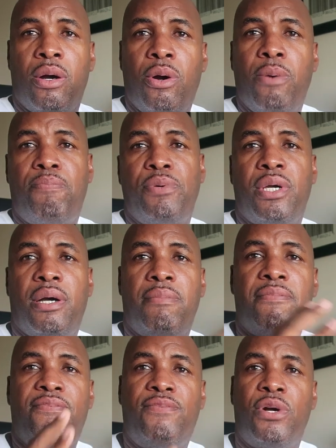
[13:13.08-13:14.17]

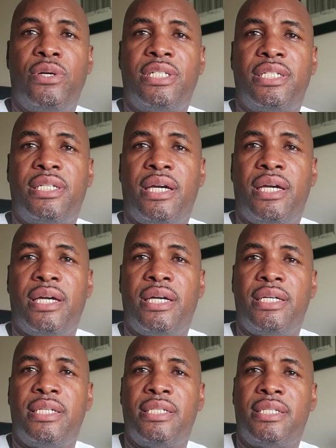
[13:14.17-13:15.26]
opium
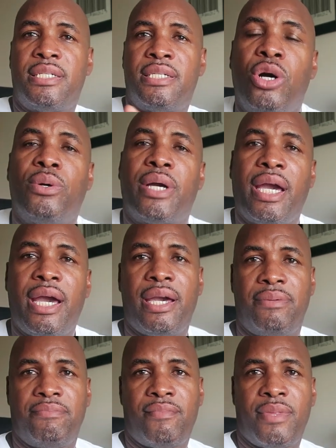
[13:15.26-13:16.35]
versus
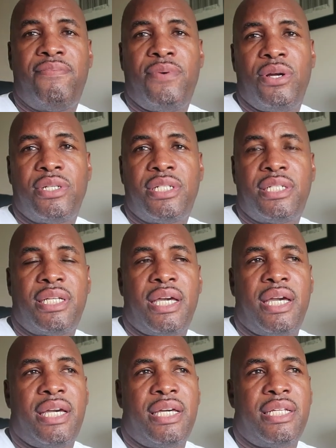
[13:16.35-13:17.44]
cocaine
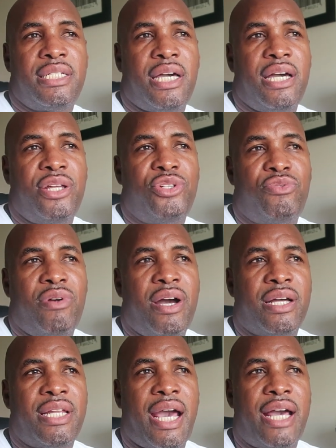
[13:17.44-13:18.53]
versus a
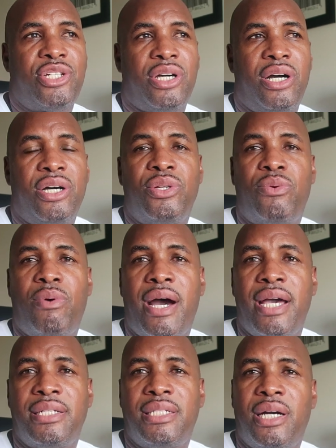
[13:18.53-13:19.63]
drug that's on the
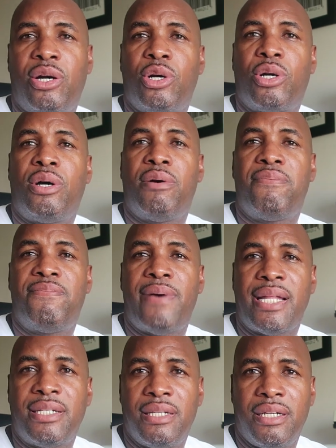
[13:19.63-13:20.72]
rise now called
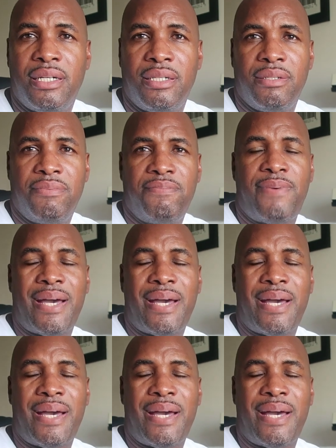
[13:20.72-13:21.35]
fentanyl,